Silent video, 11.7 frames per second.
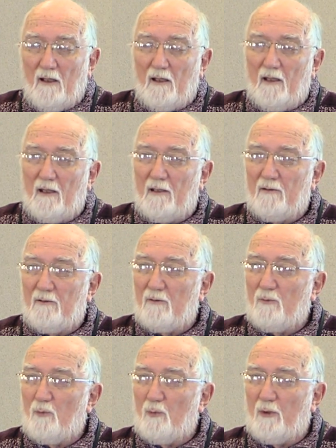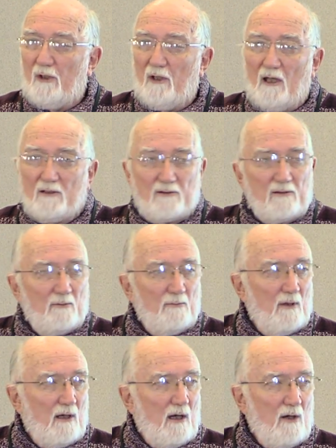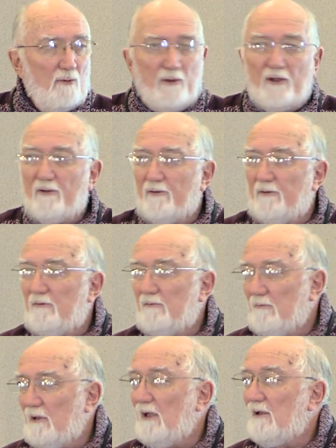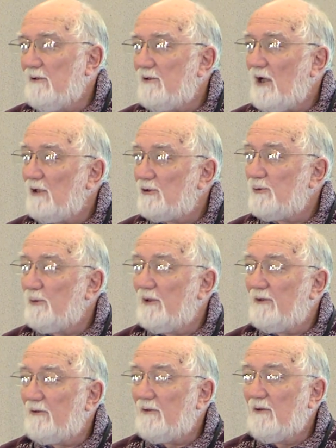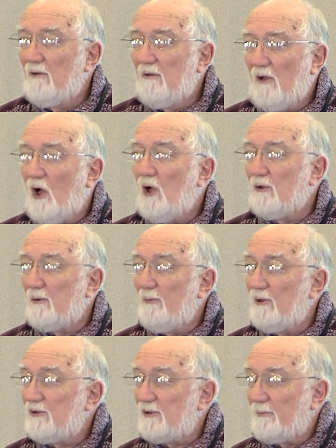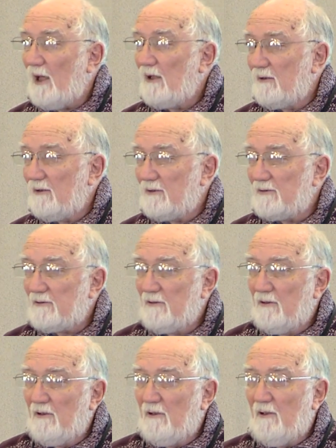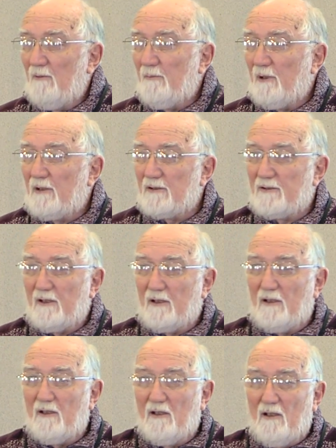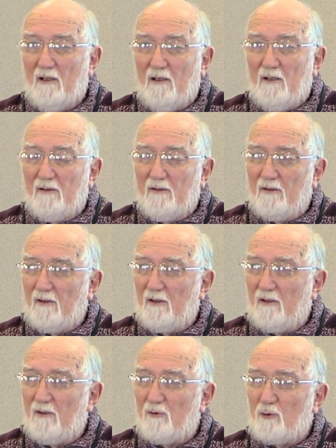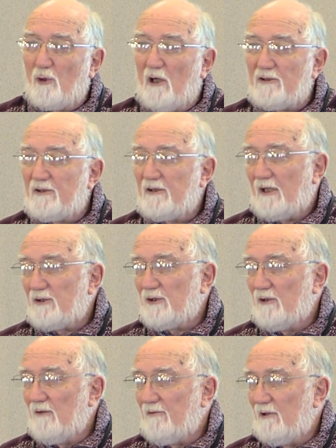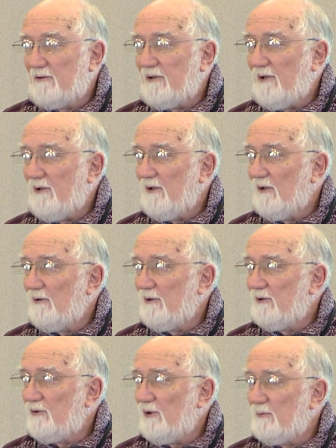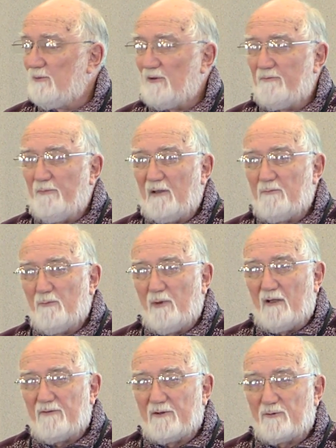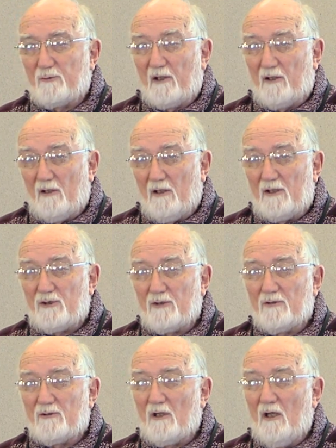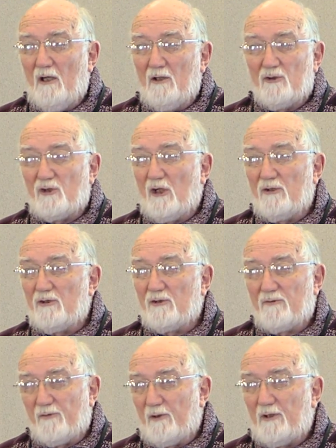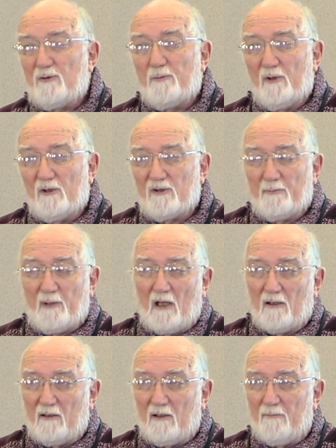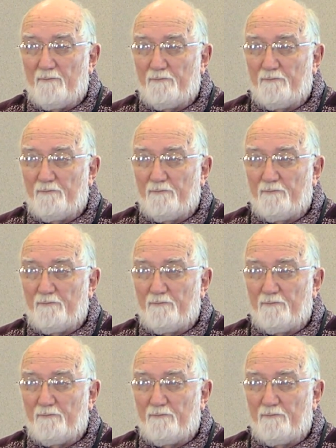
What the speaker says: and we asked them how we could get in touch with all the municipalities, because the cross-section of Ontario in terms of bed and breakfast regulations changes for each municipality.